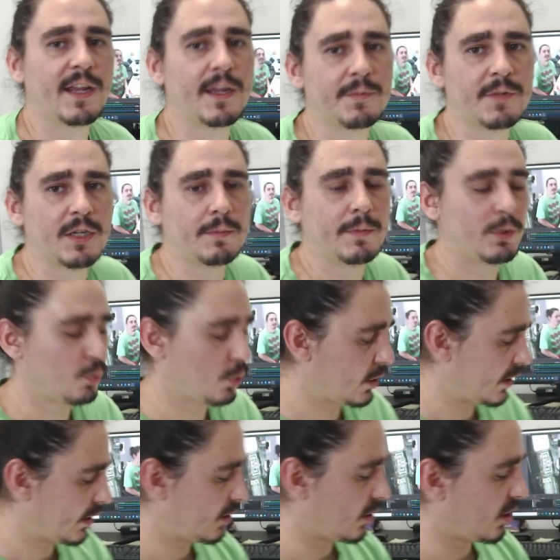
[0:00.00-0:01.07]
I'm going to be
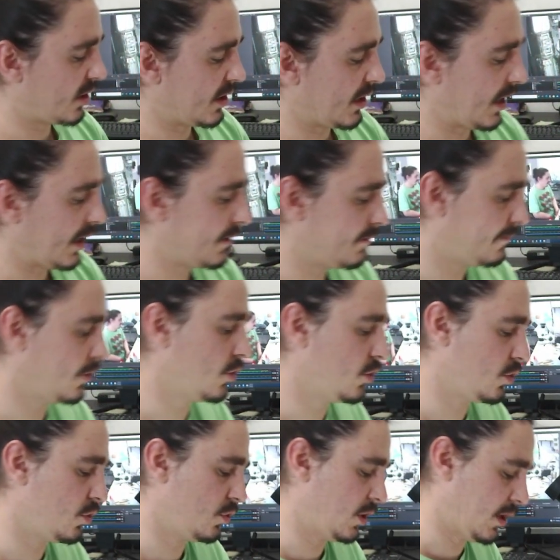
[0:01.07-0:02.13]
working on an
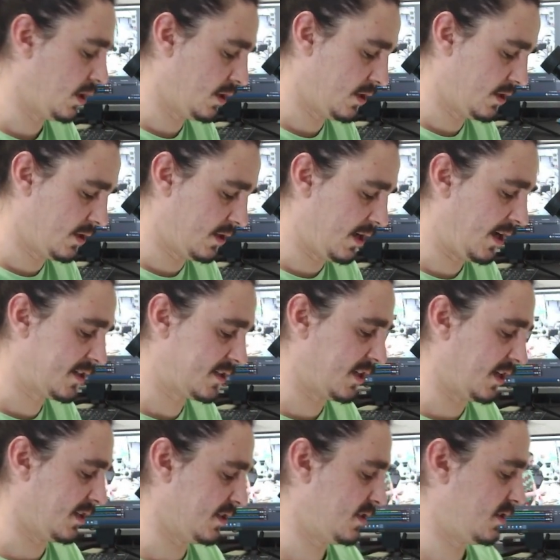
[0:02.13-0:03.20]
iPhone
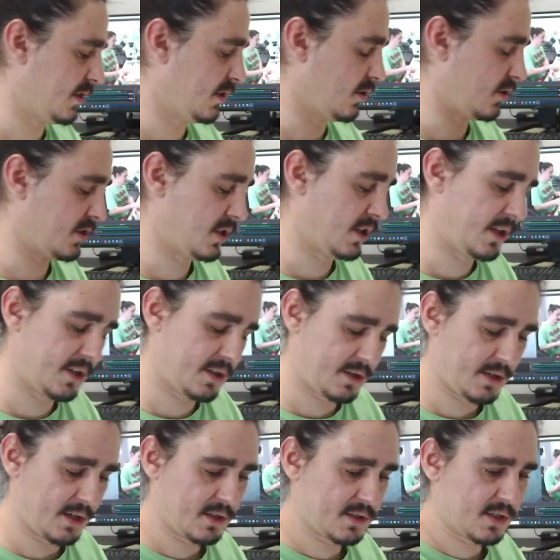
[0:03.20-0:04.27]
XS, it looks like.
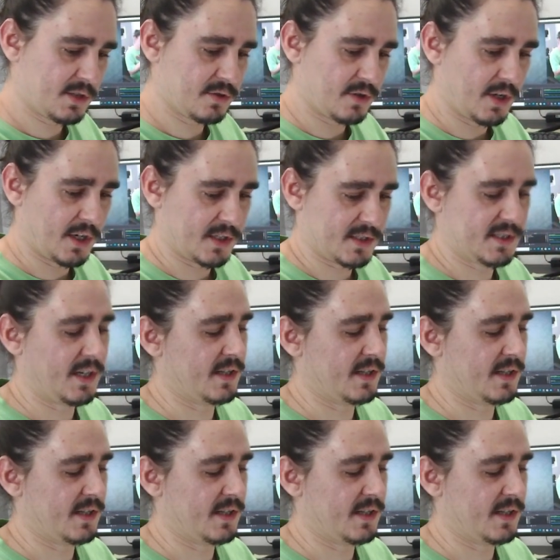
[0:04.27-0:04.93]
XS or X?